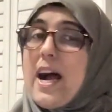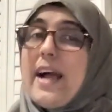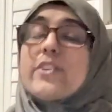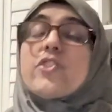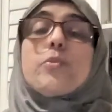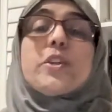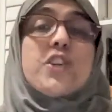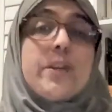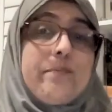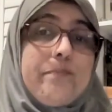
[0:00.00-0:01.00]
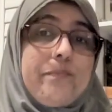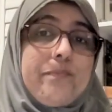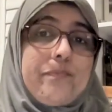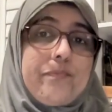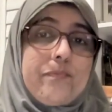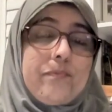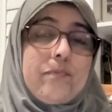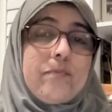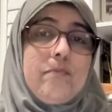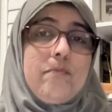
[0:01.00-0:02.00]
I had to switch it.
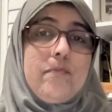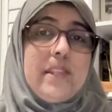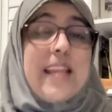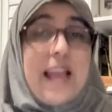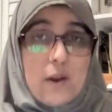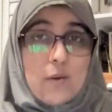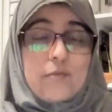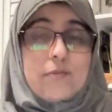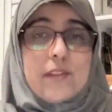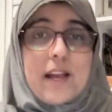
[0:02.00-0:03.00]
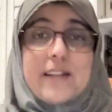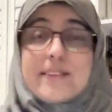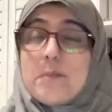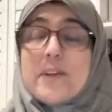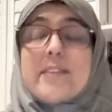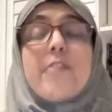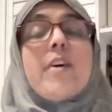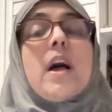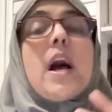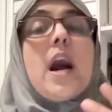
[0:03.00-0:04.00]
Now I tell
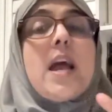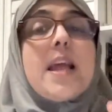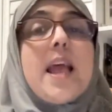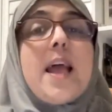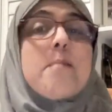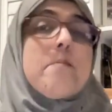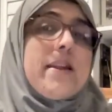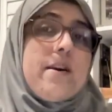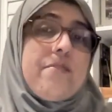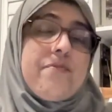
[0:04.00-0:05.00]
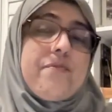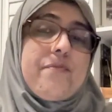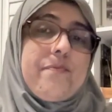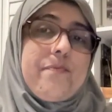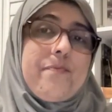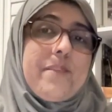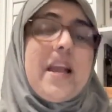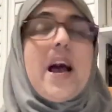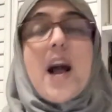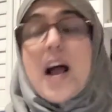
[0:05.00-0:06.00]
myself, I am enough.
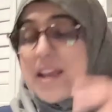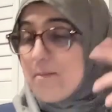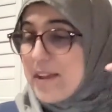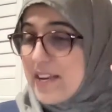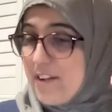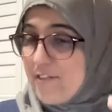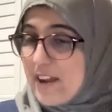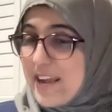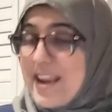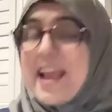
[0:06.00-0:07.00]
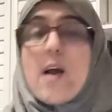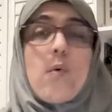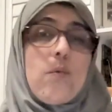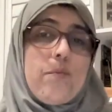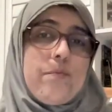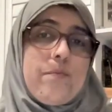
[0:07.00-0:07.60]
I am enough now.